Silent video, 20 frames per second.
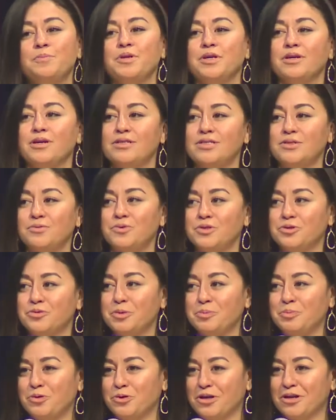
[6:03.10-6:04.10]
because it was
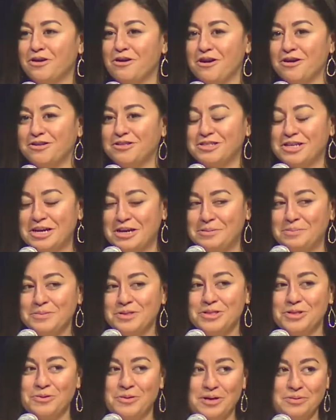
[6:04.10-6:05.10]
report card time,
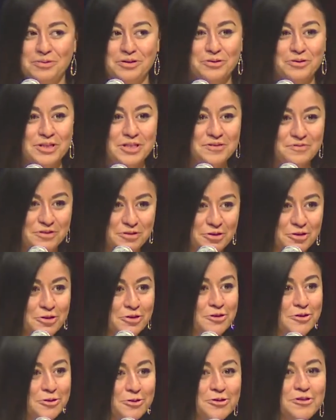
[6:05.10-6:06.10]
so I would always filter
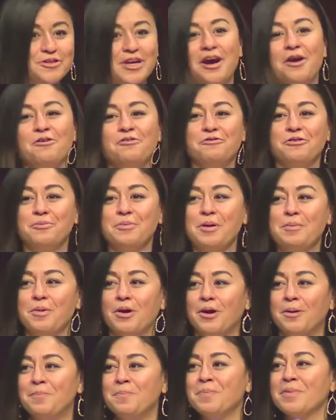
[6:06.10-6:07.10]
those out for my
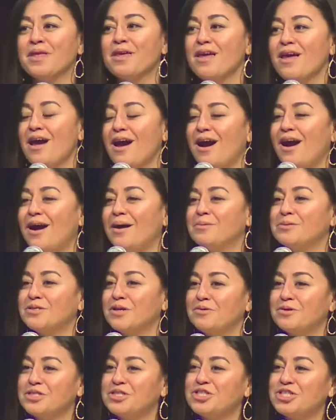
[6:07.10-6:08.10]
mom. So I
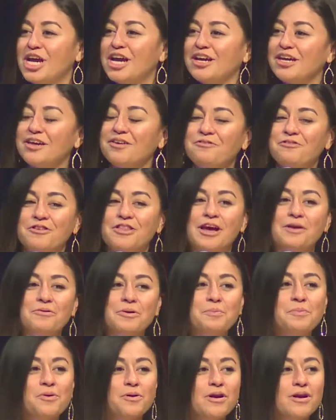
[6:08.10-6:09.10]
was checking for that
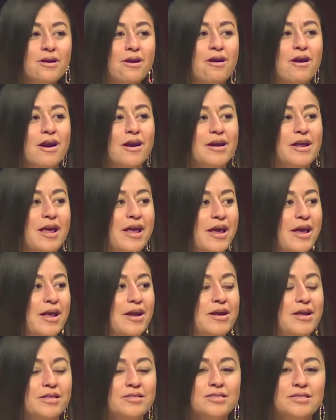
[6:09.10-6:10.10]
report card,
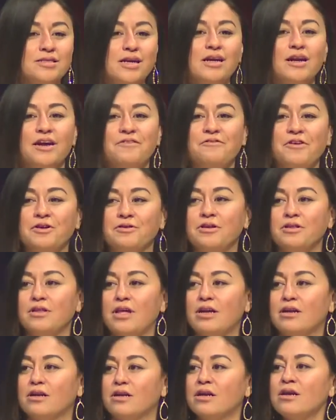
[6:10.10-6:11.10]
and instead I found a
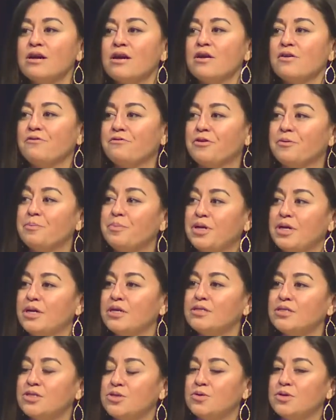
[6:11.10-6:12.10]
letter from
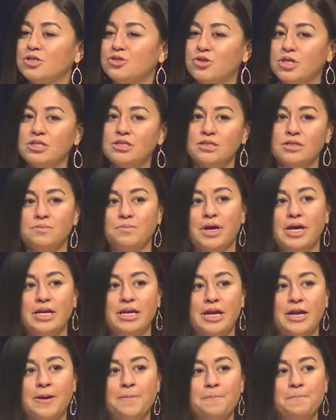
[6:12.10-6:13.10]
PSU addressed in my
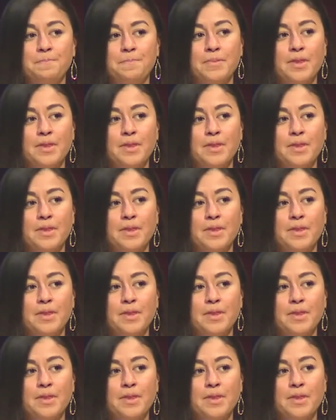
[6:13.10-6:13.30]
name.